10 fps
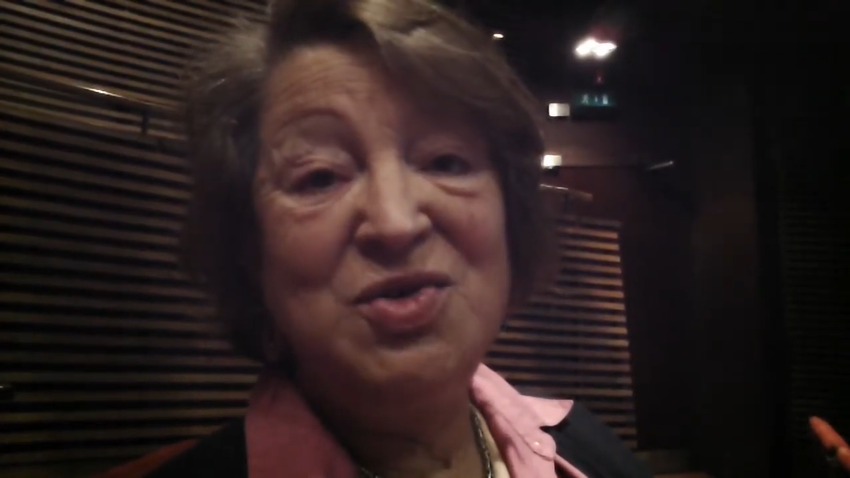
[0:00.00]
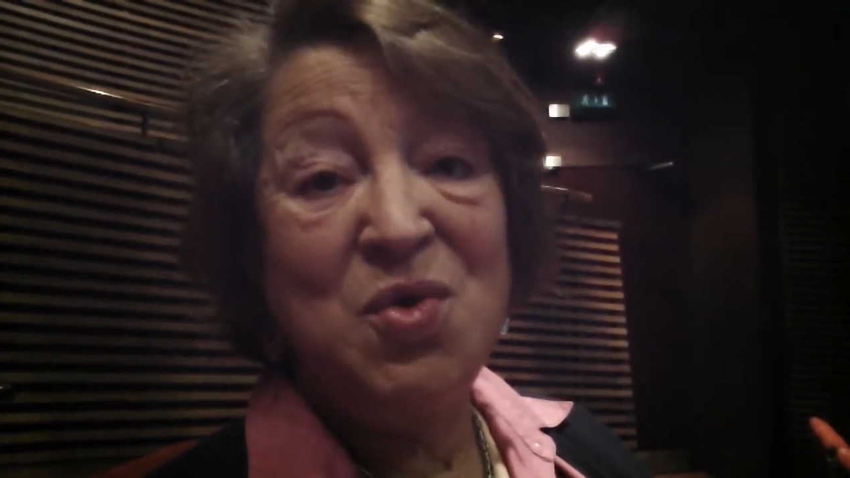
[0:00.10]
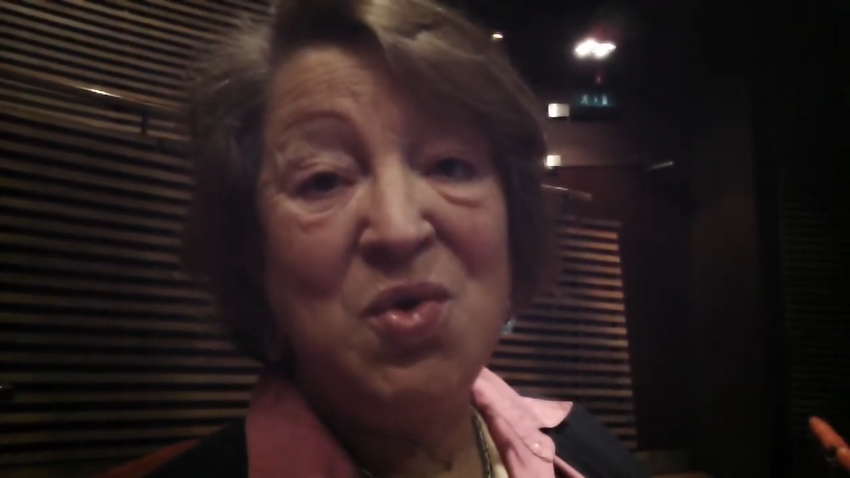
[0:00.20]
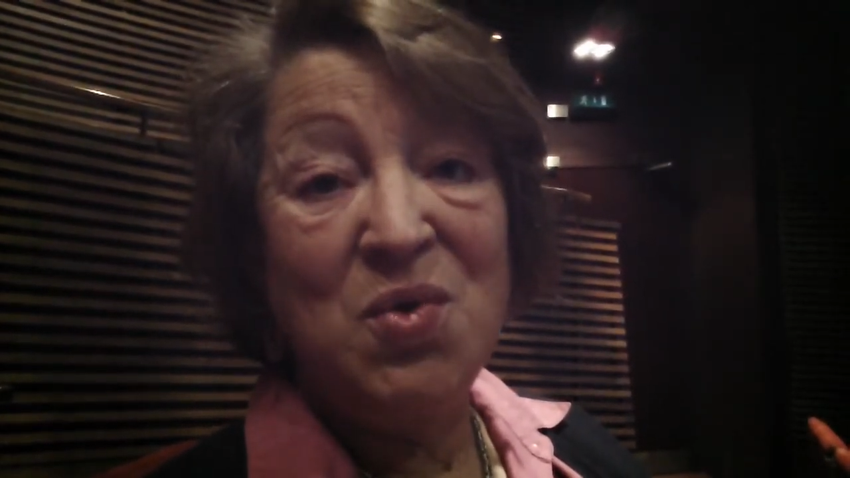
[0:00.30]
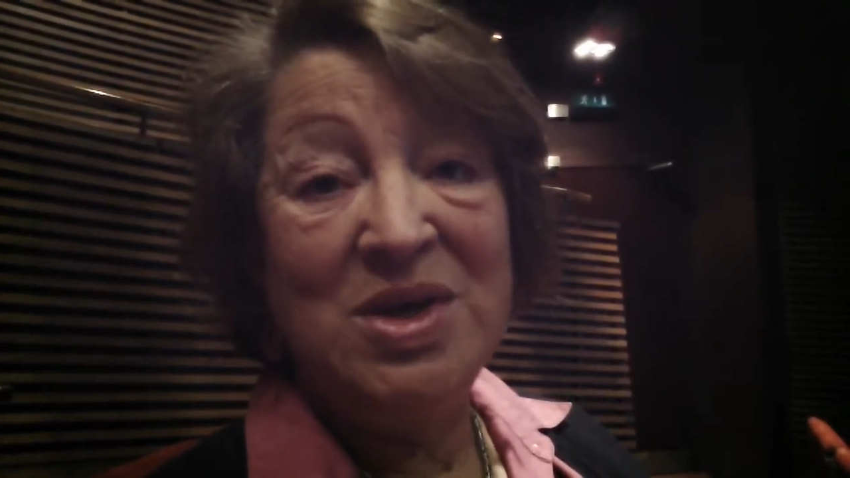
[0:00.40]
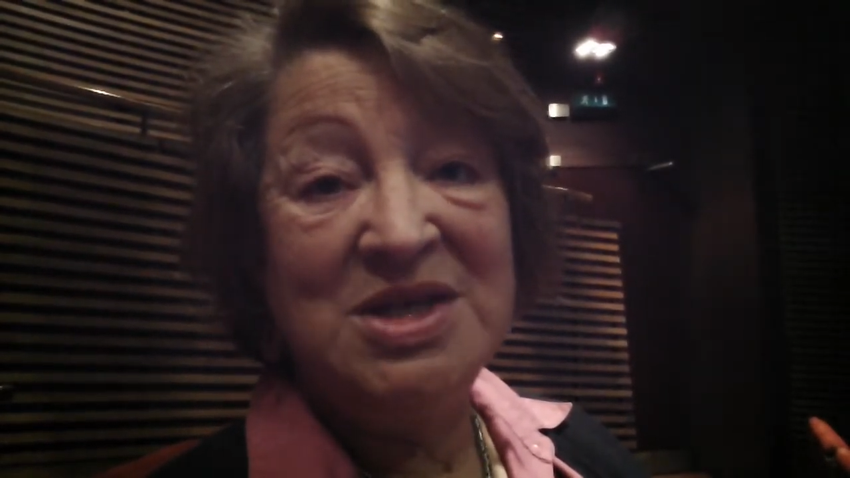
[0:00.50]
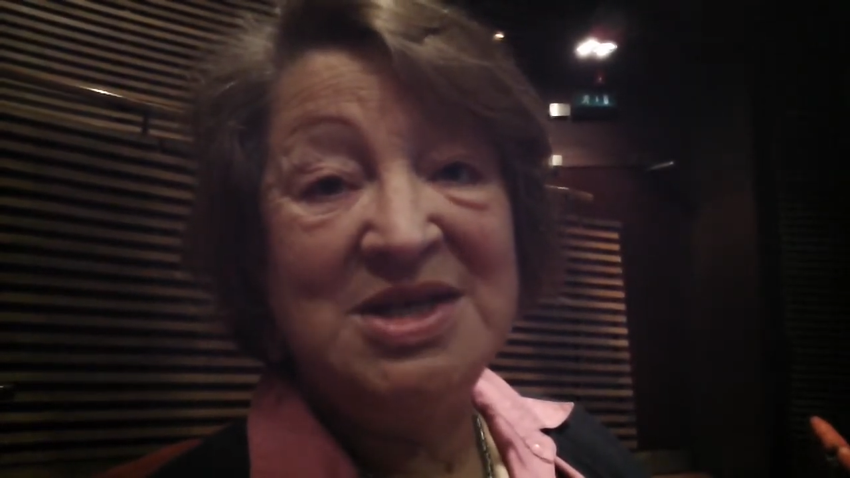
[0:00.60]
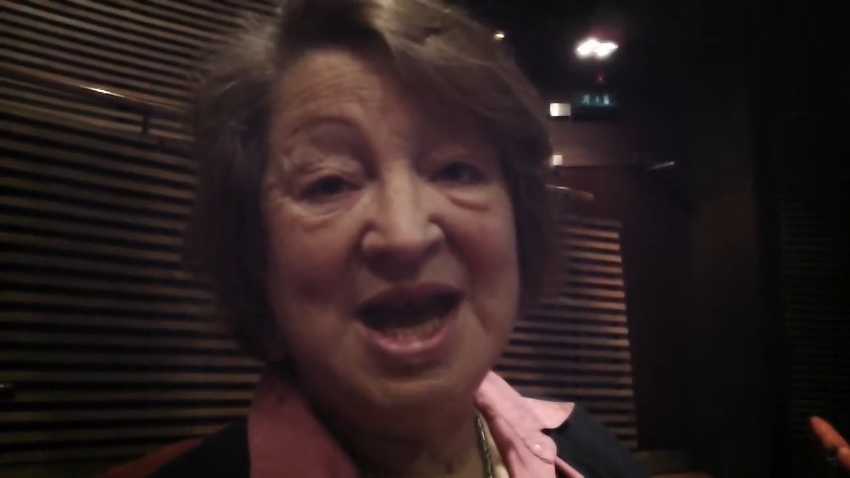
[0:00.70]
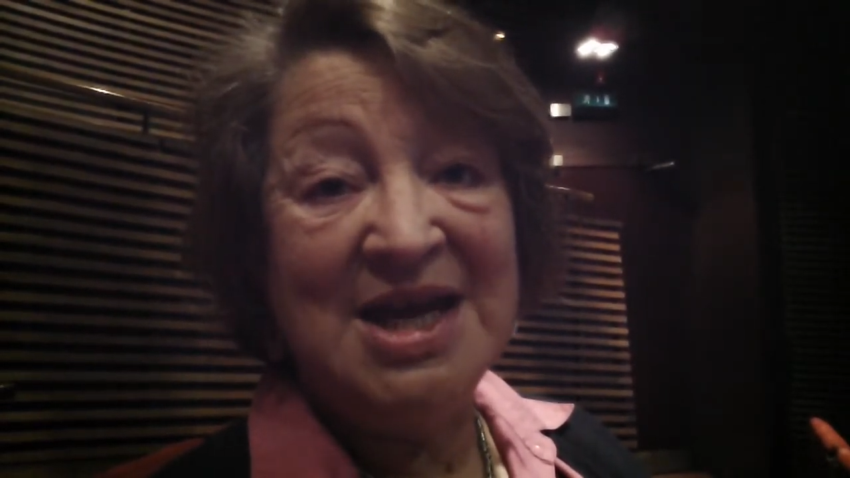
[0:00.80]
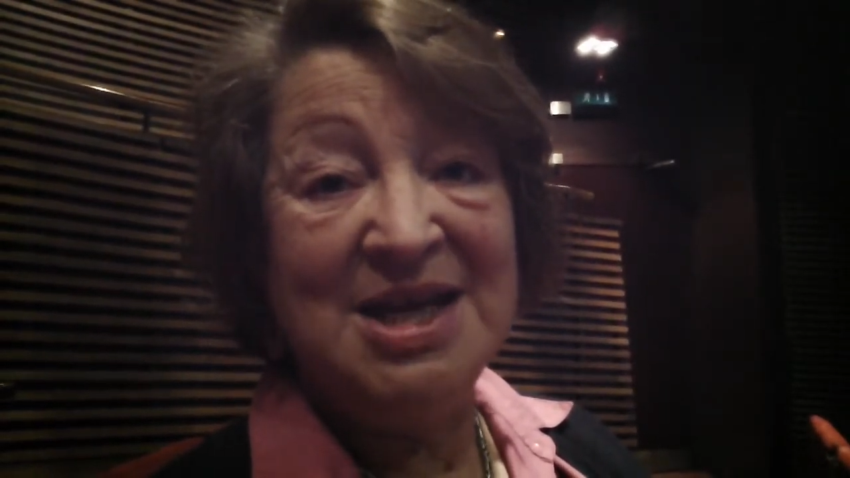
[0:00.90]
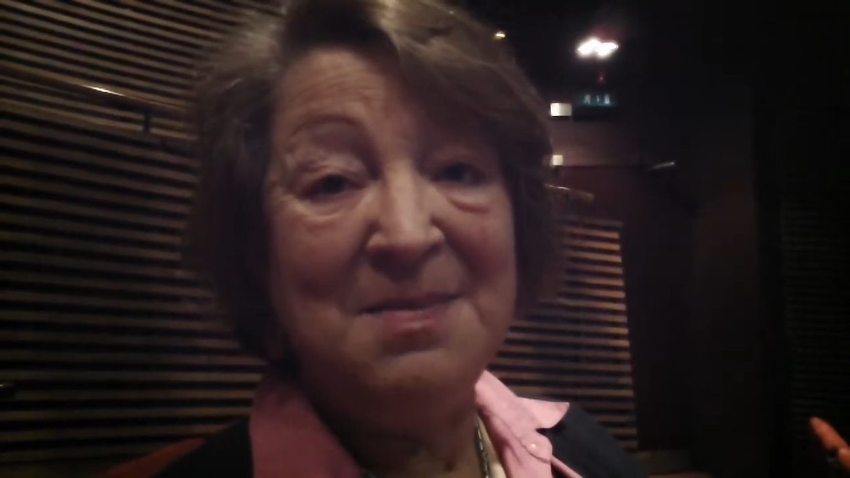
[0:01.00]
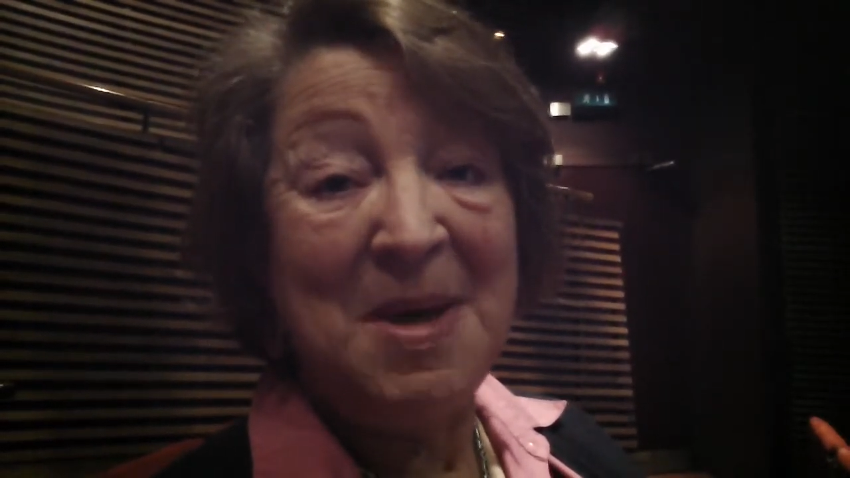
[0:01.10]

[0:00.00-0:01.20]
tour in tandem,